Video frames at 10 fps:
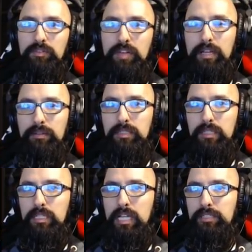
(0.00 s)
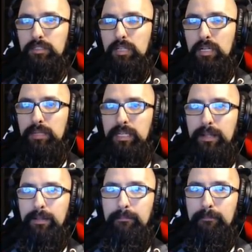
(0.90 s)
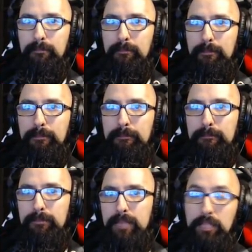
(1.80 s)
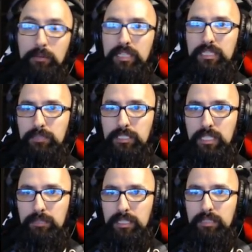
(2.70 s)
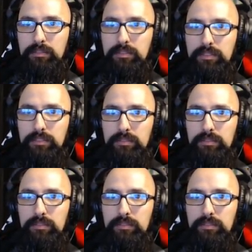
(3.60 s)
We'll find out. Okay, so Kirby. Otherwise, I'm just going to be